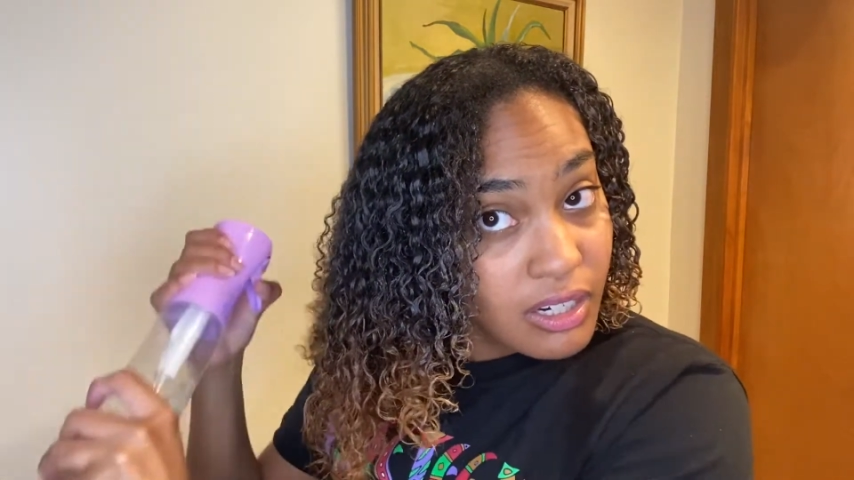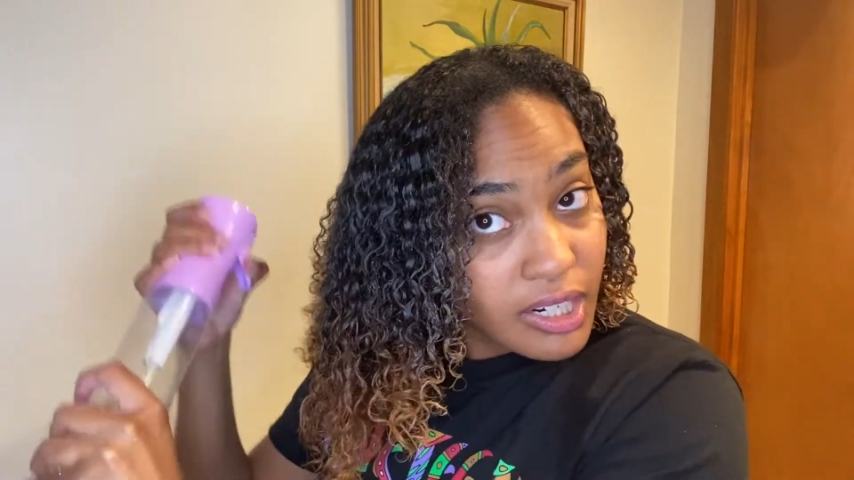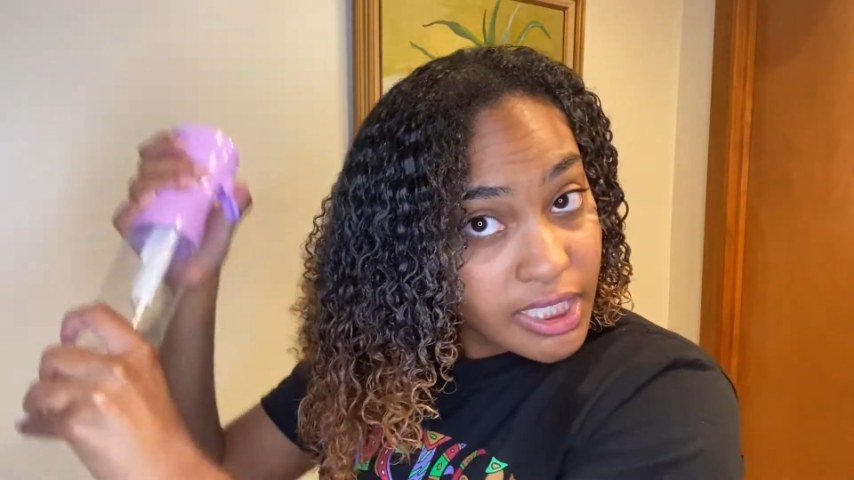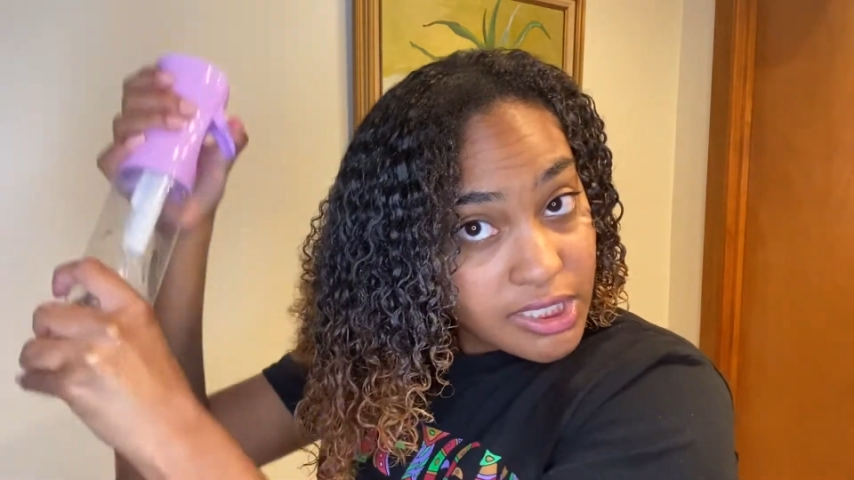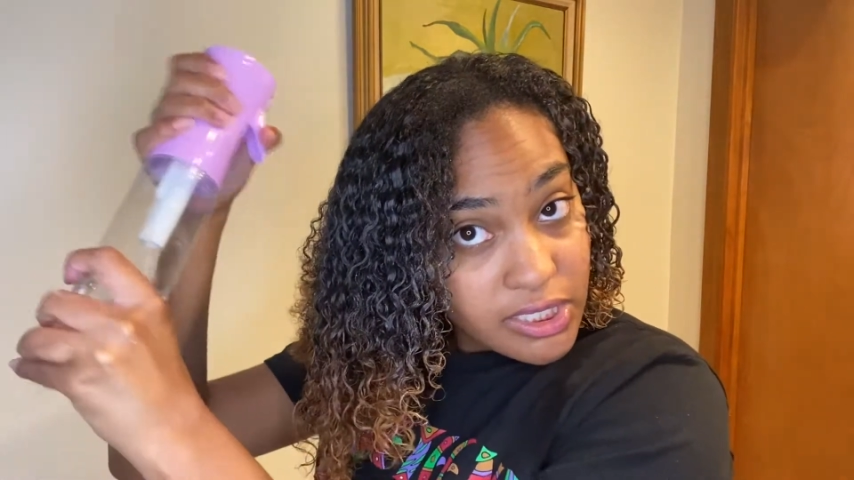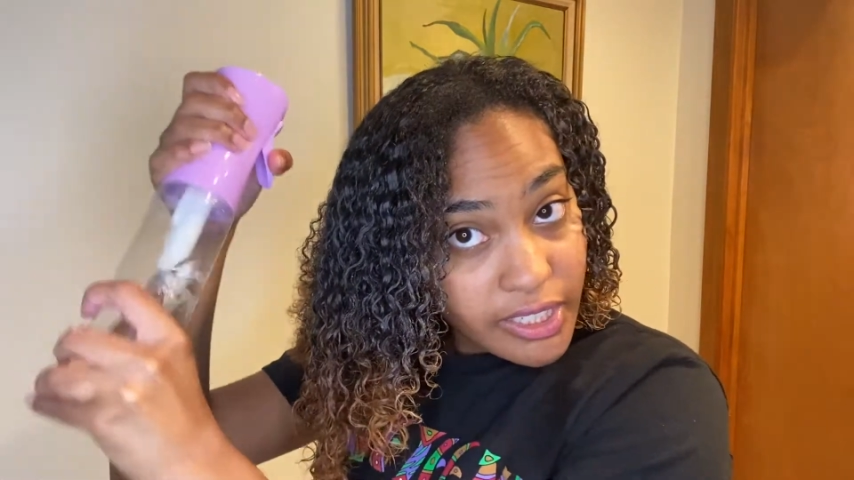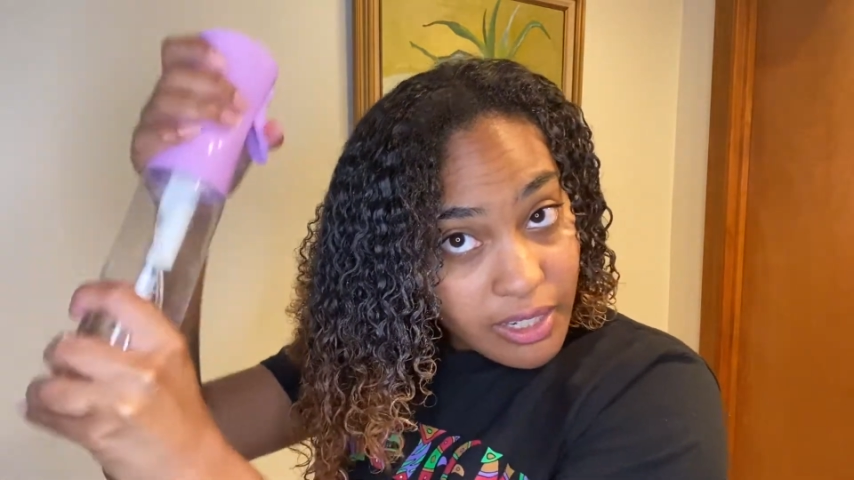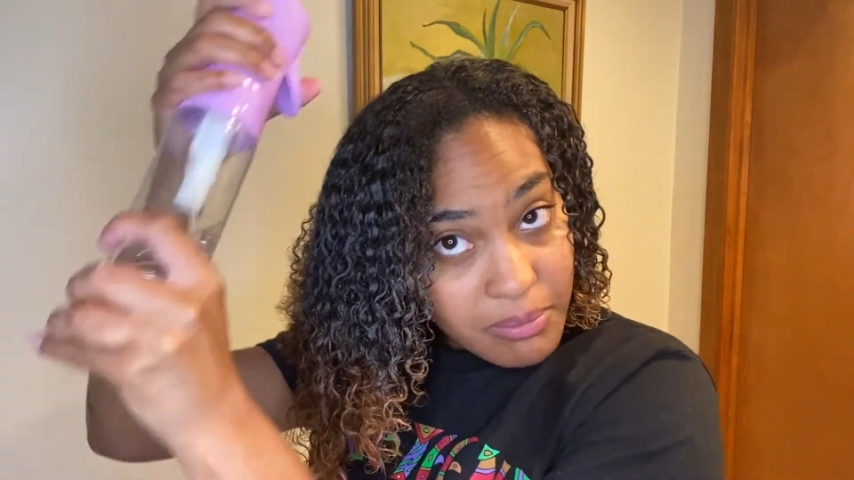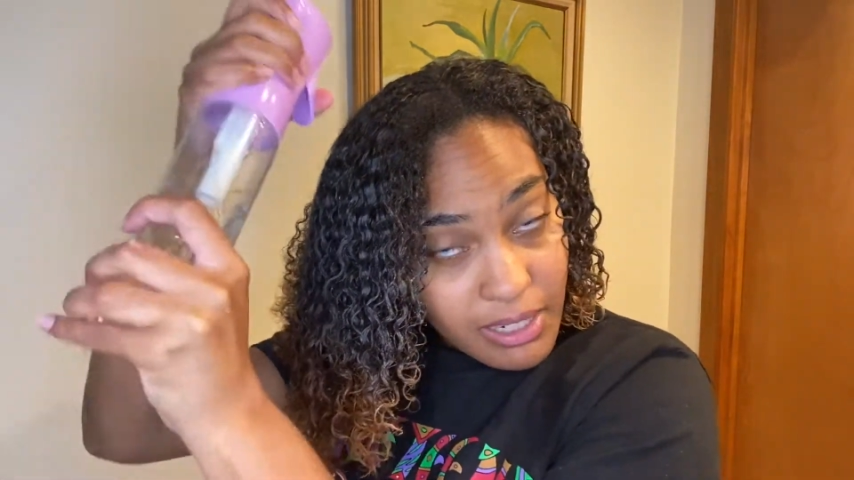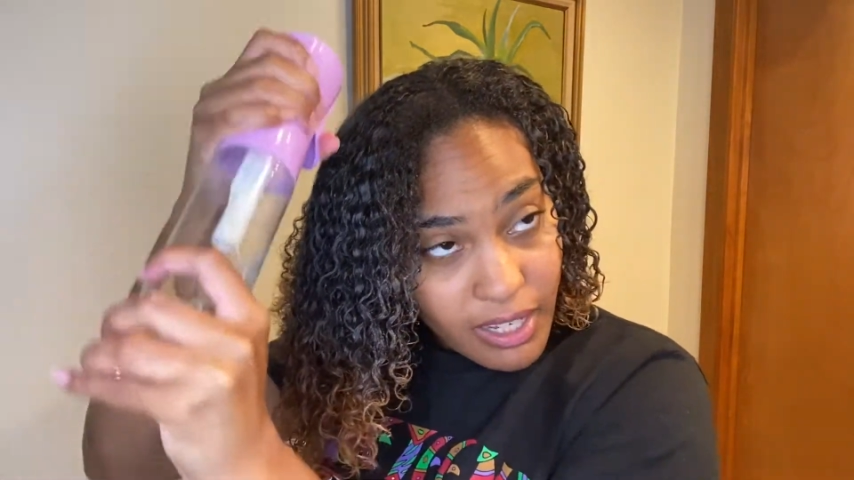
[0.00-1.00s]
Her
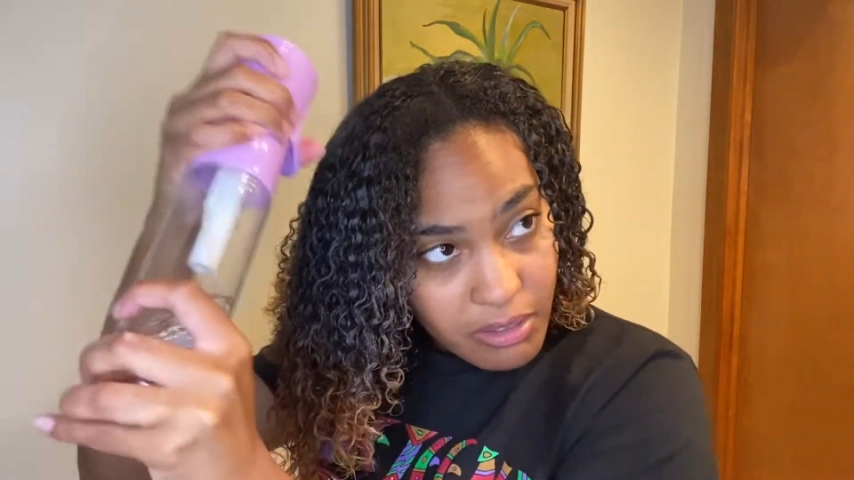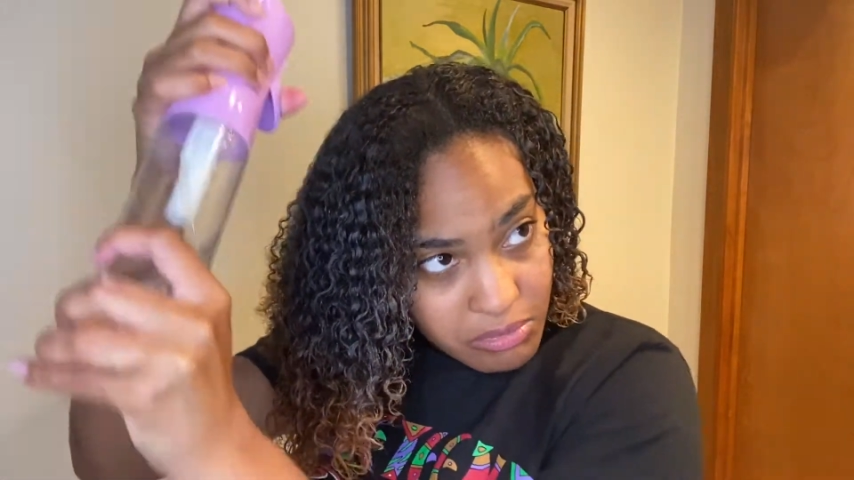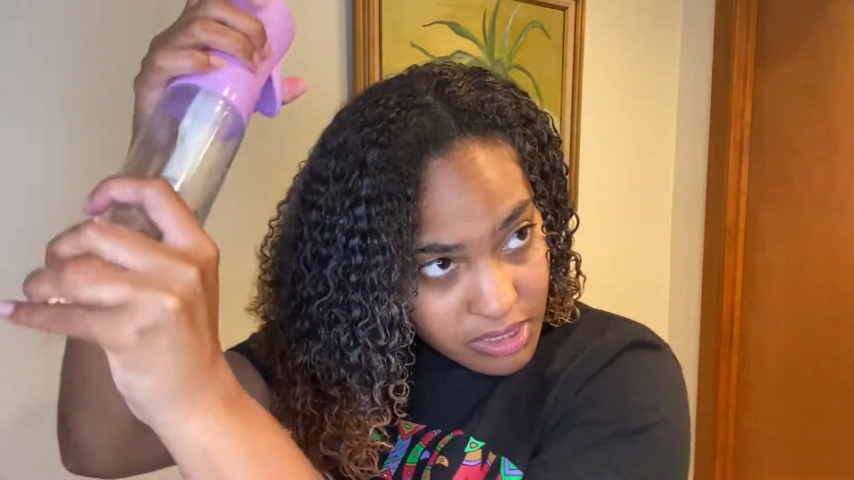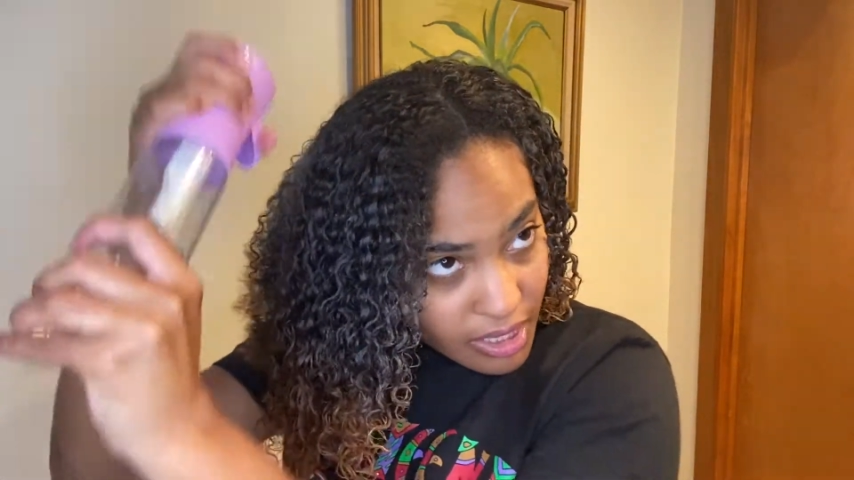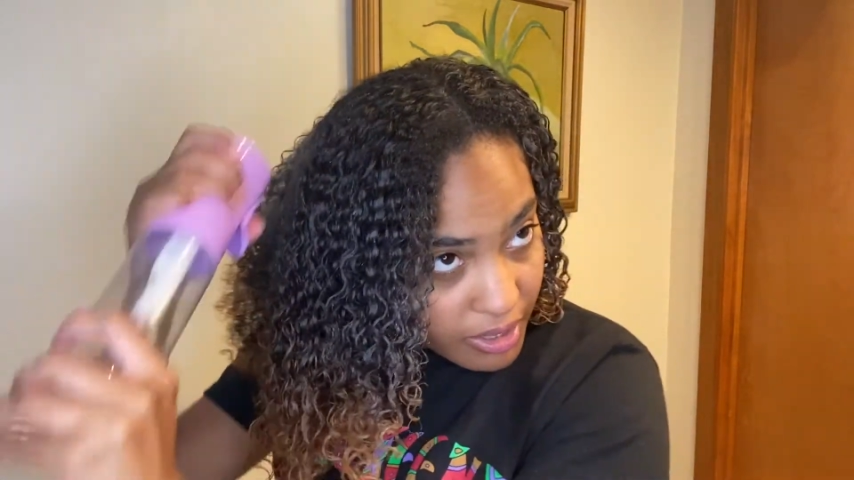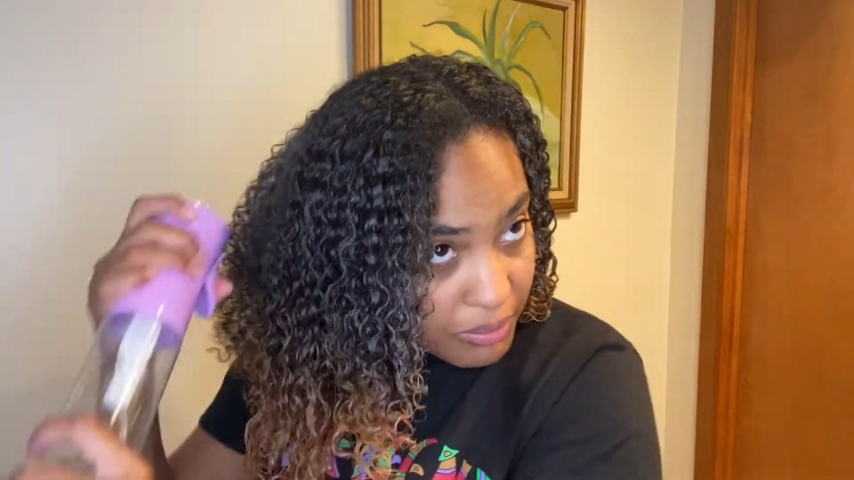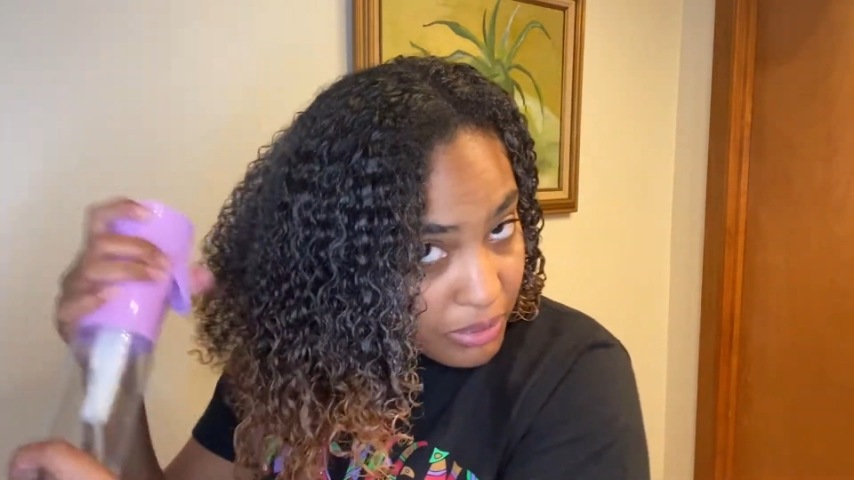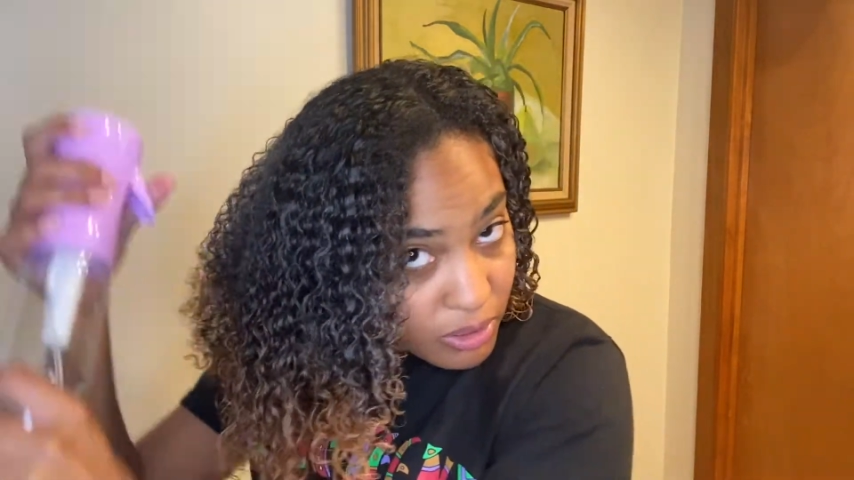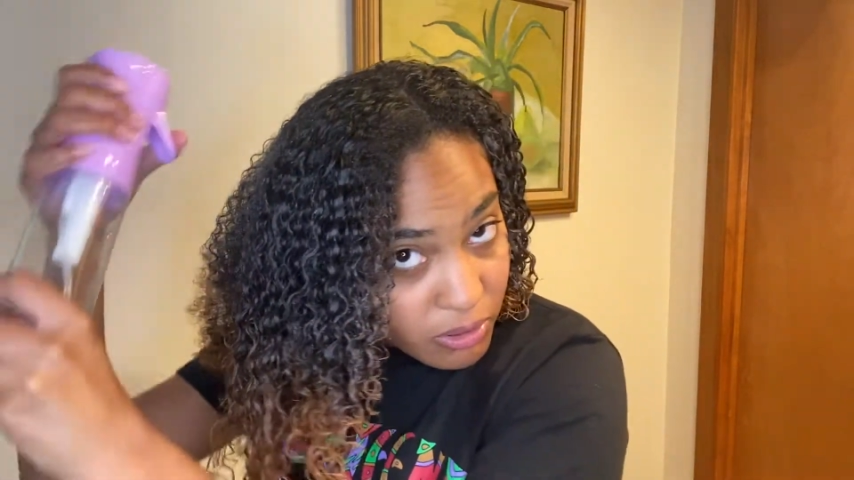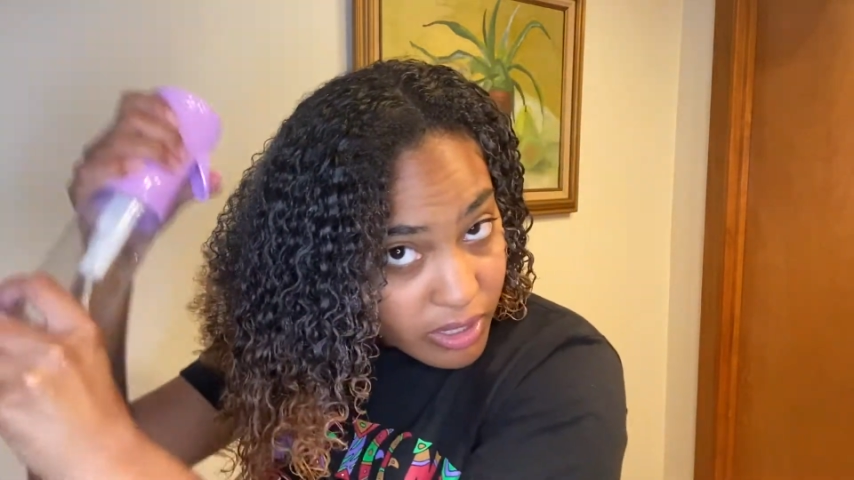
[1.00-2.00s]
Instagram name is
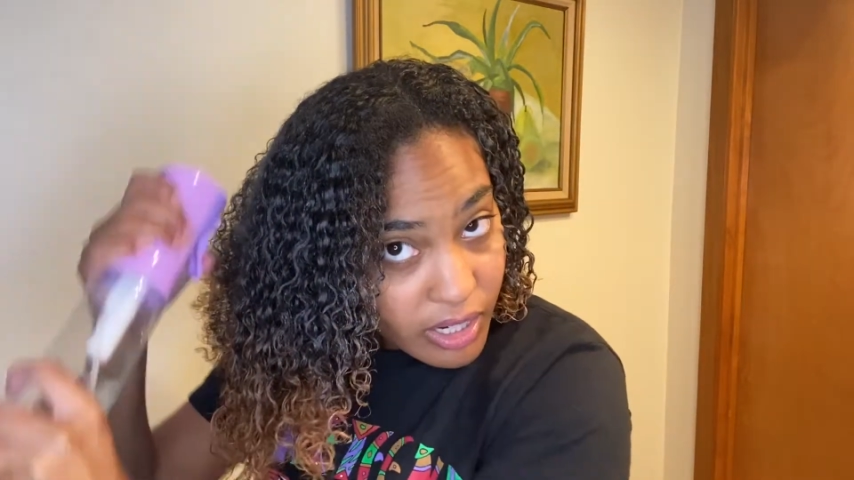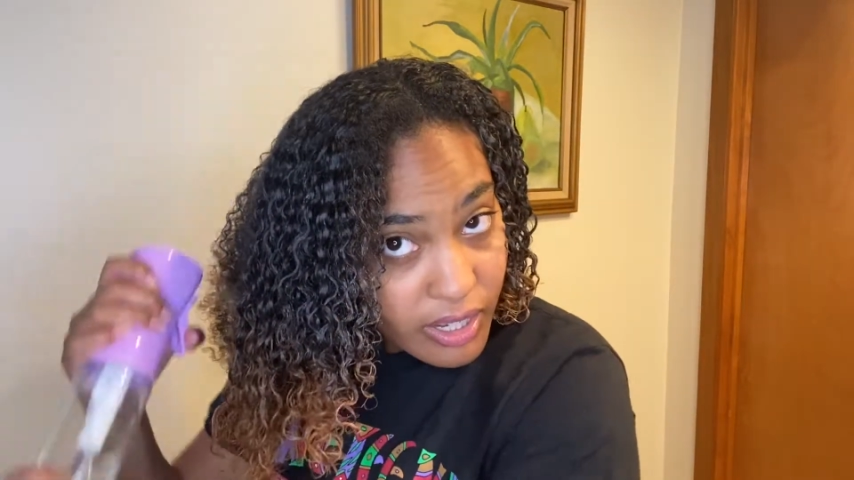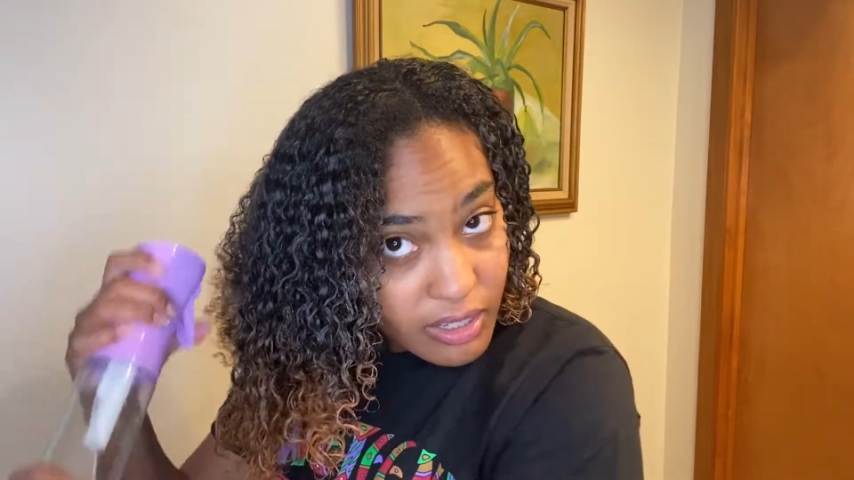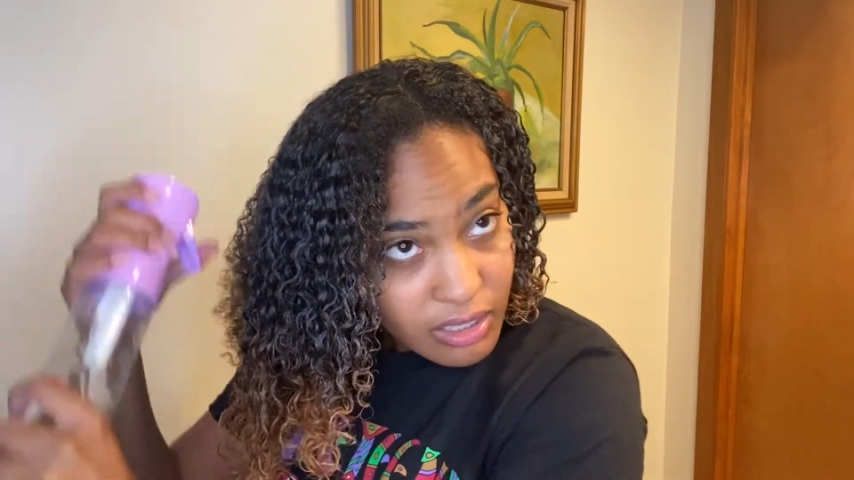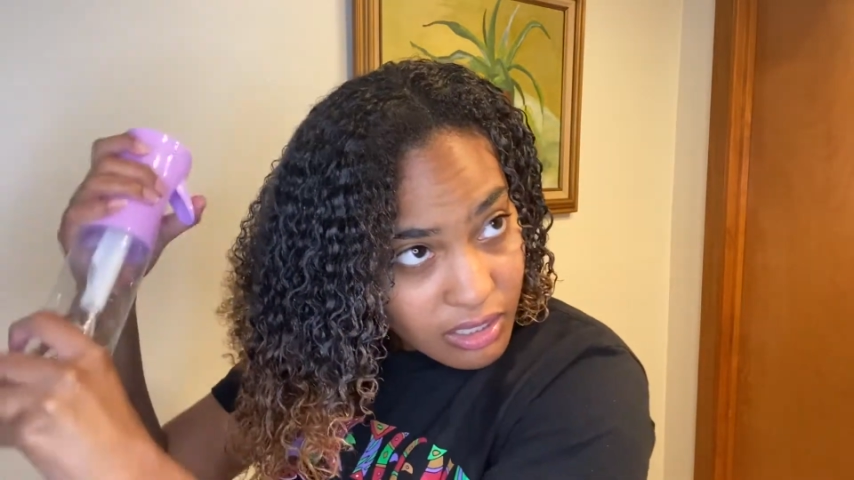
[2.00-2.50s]
Amber Aura,